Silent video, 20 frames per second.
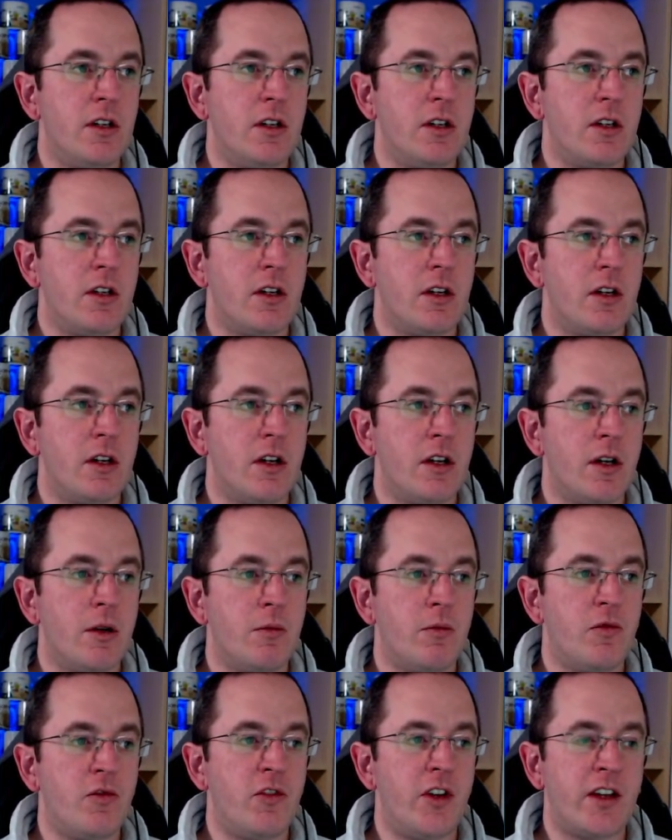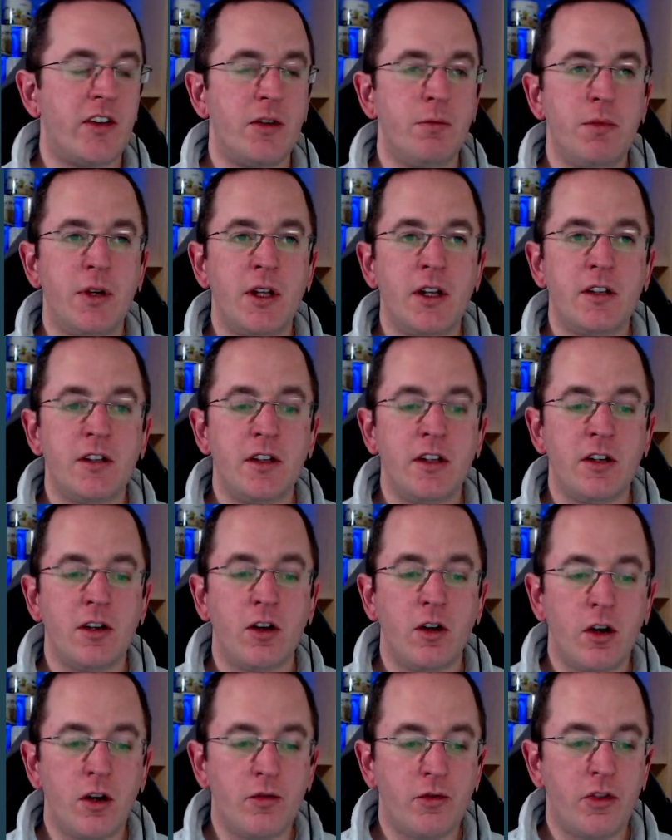flexibility
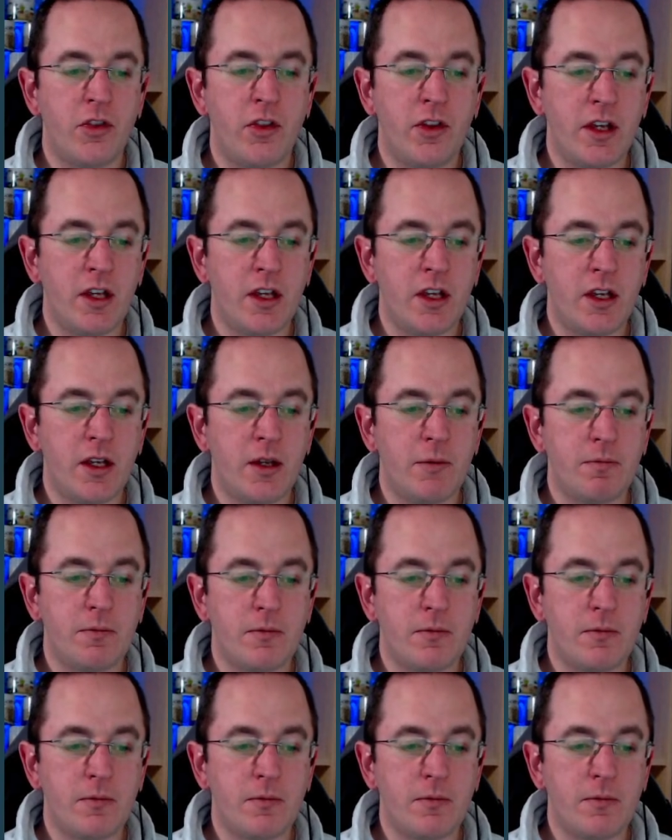of the